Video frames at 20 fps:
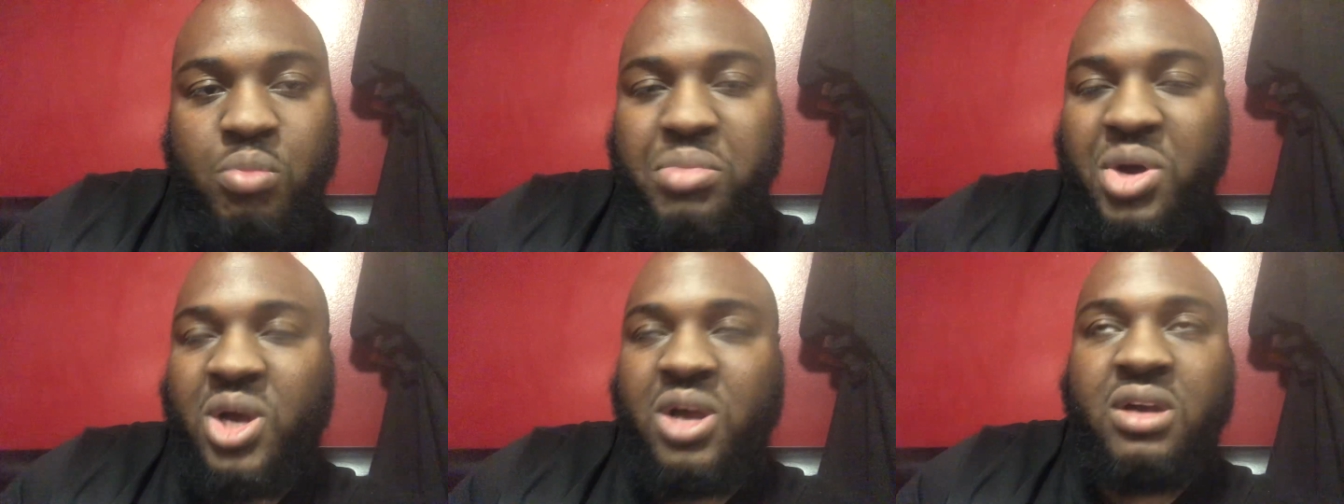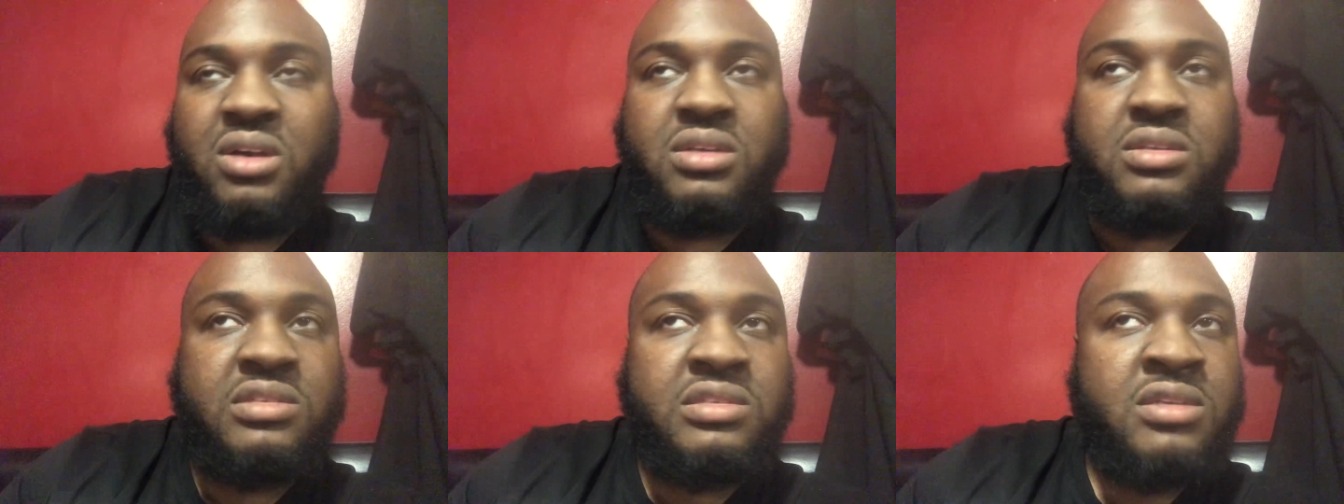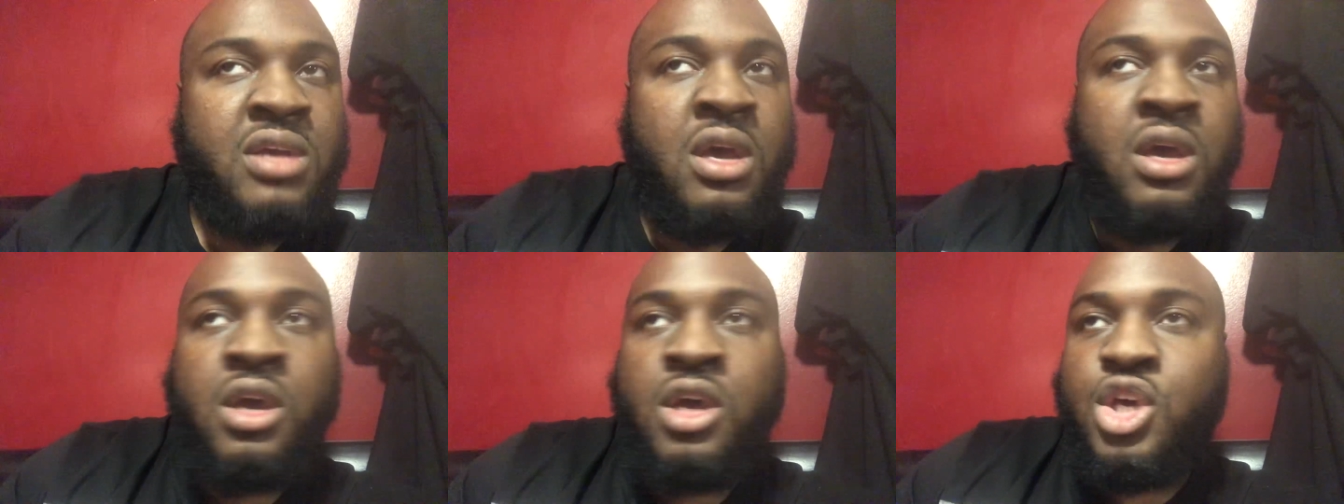because
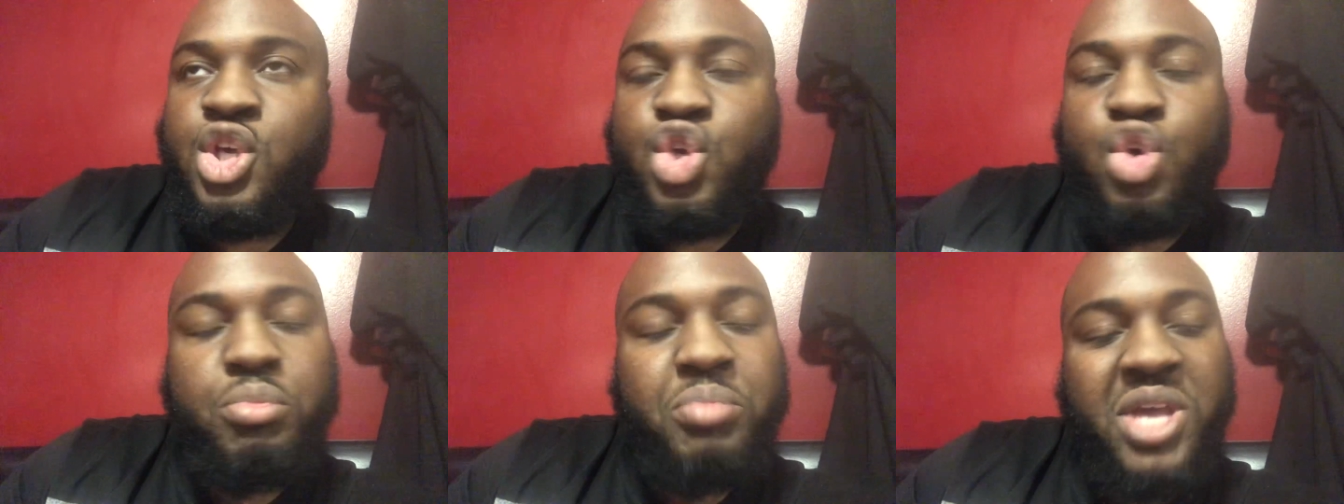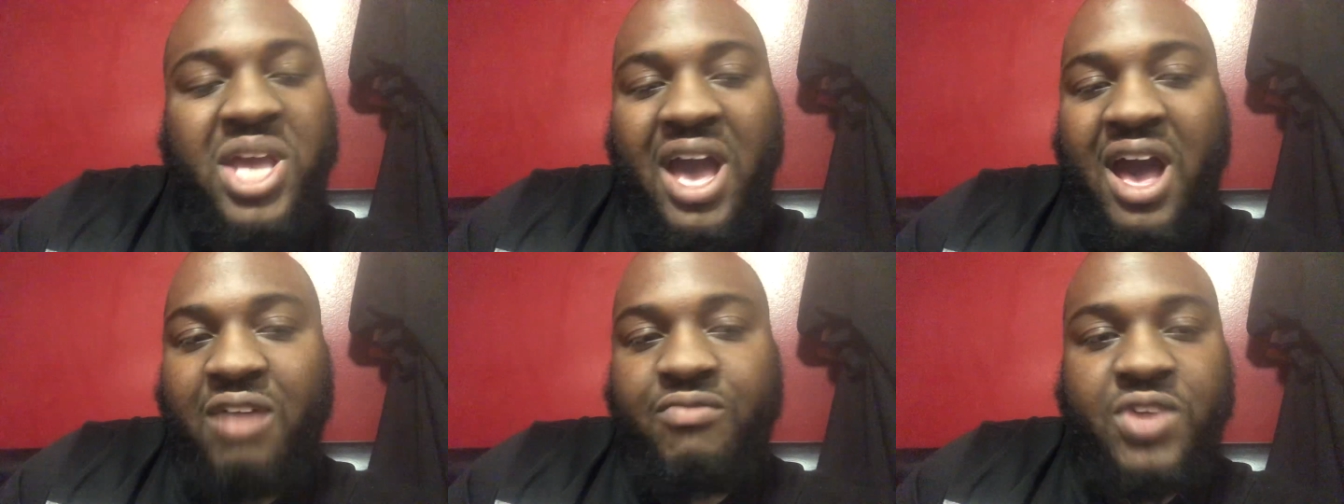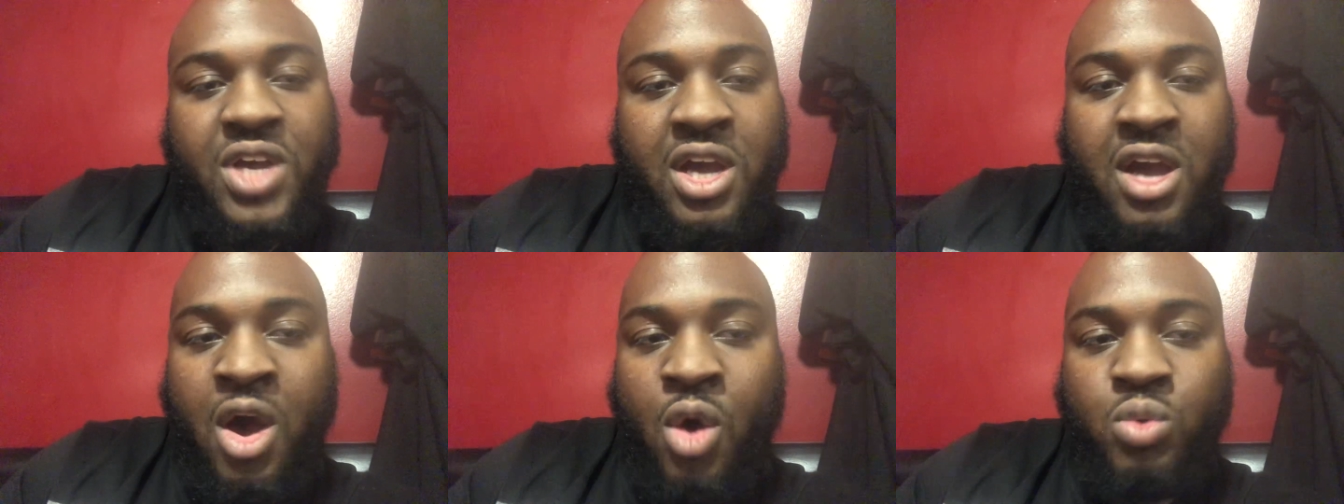you be
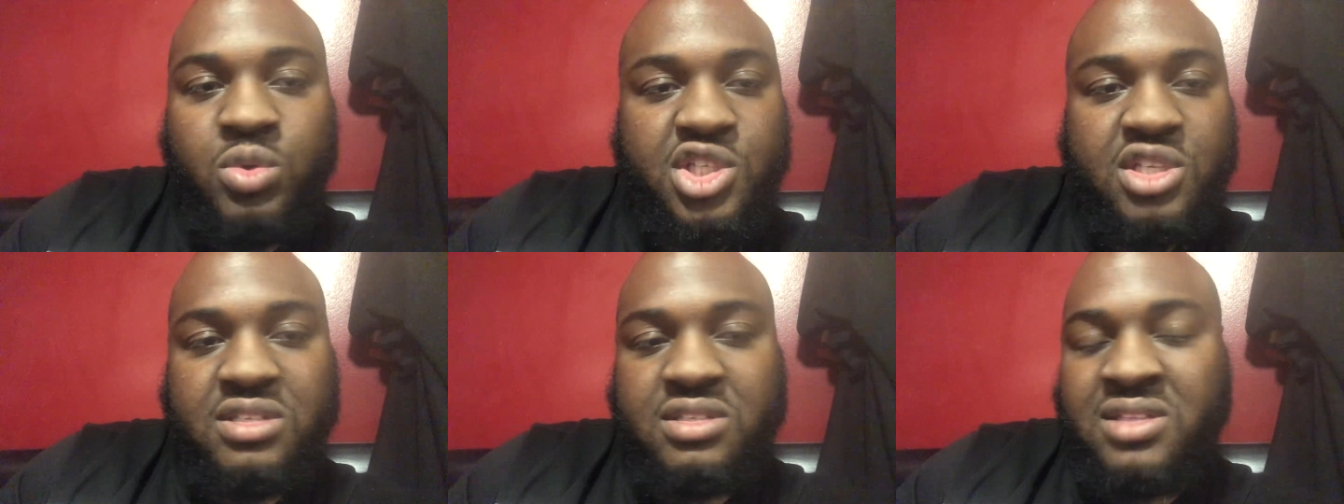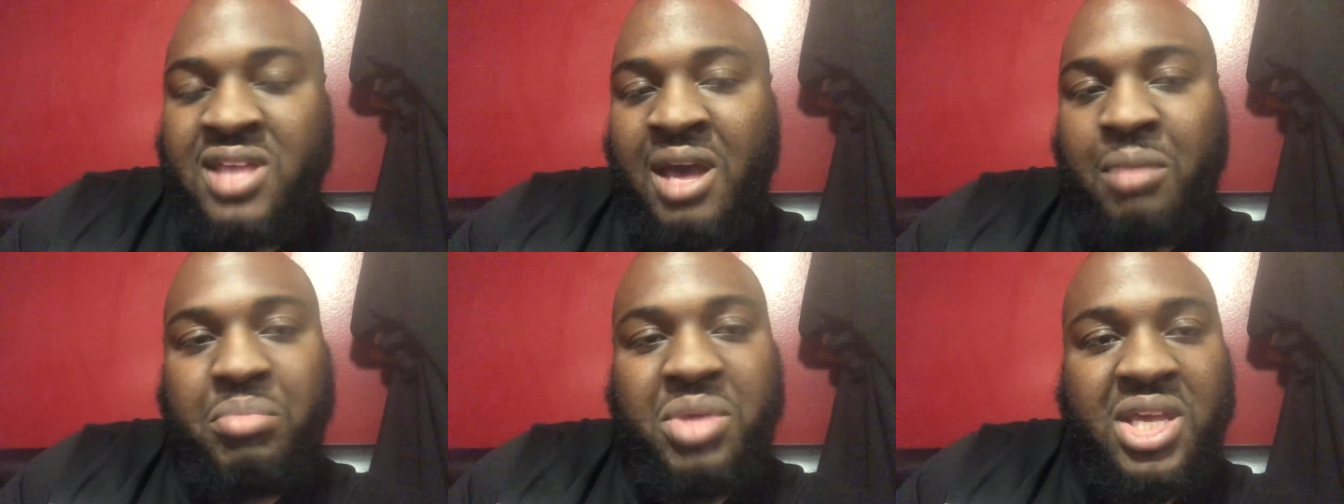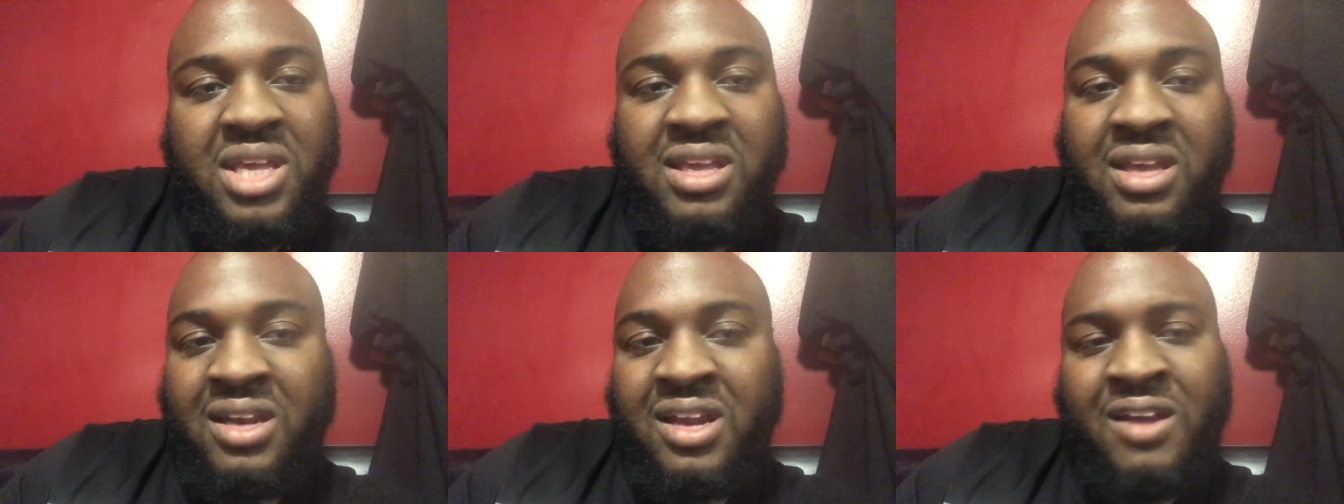having coaches that
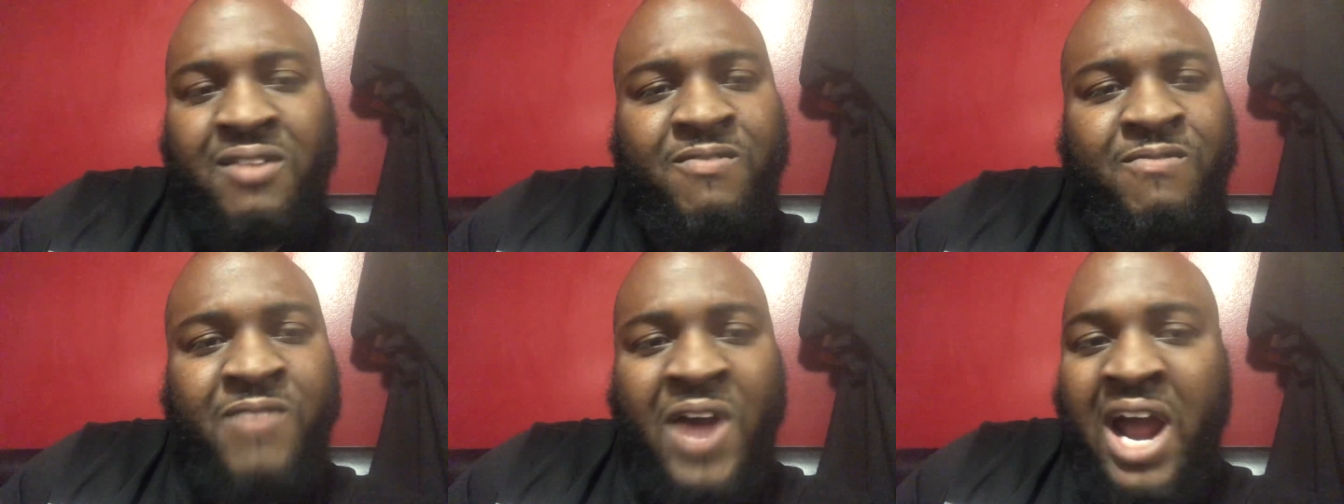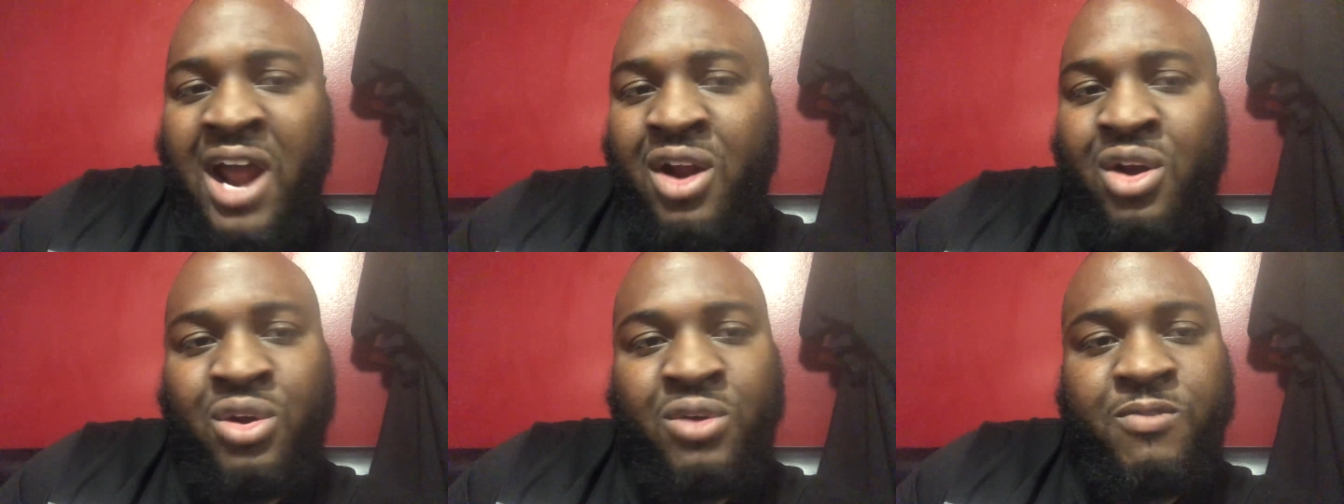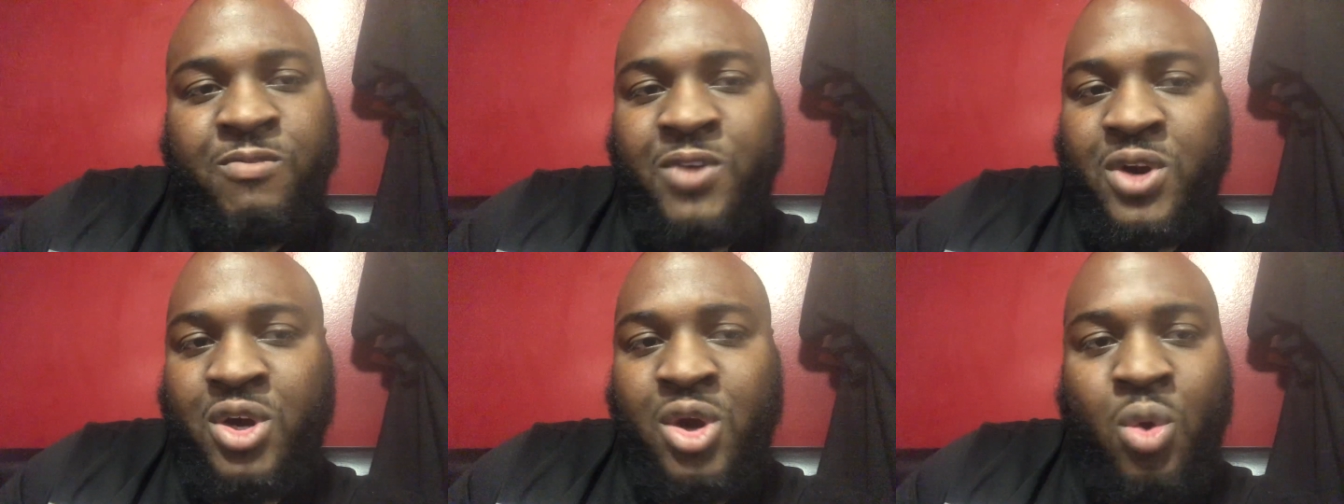be getting fired
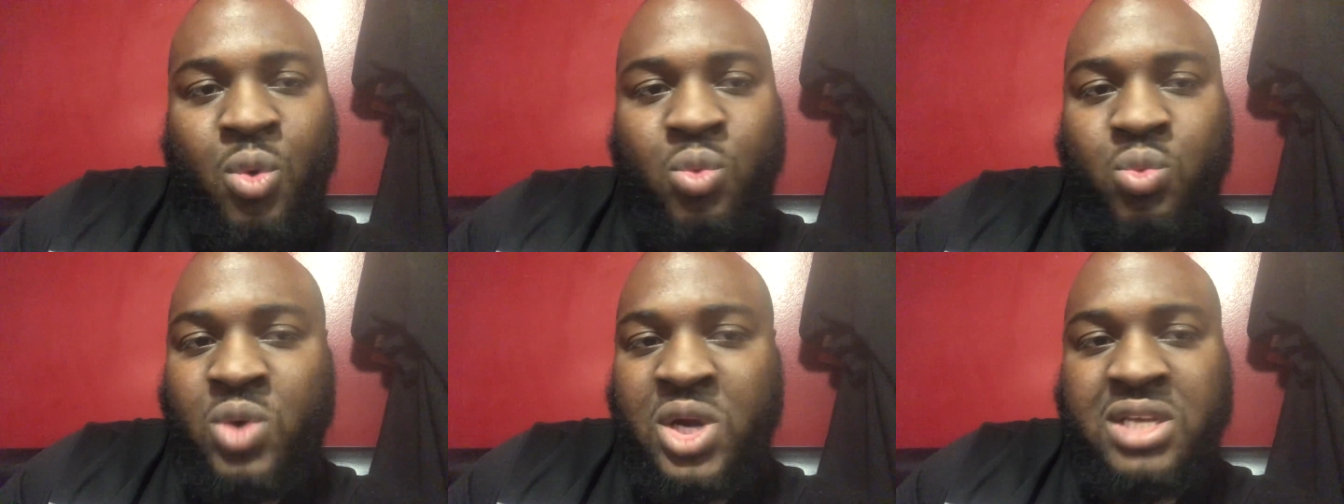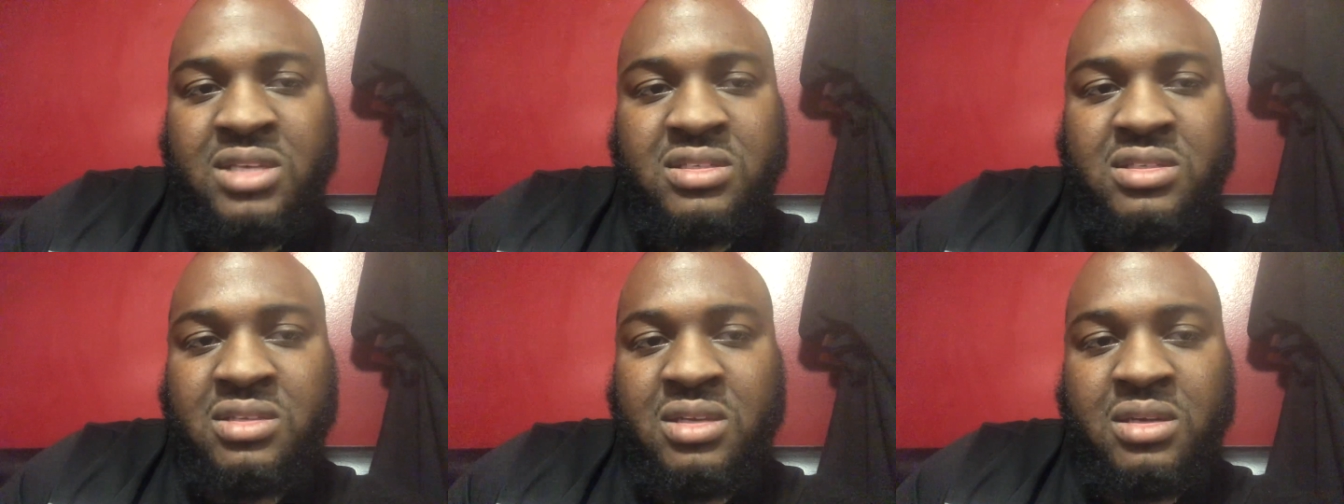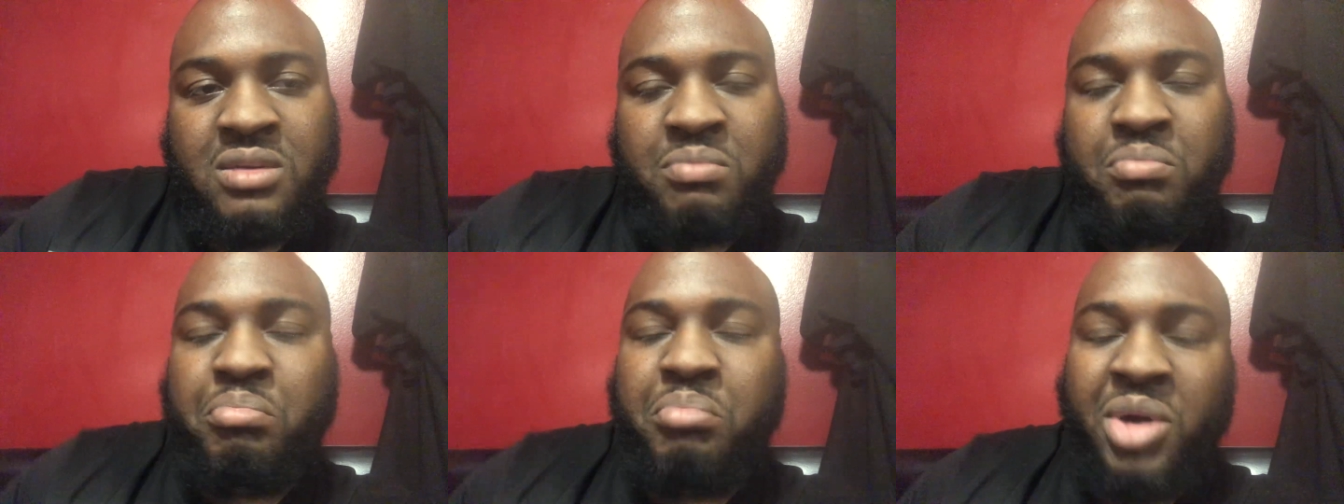for no reason.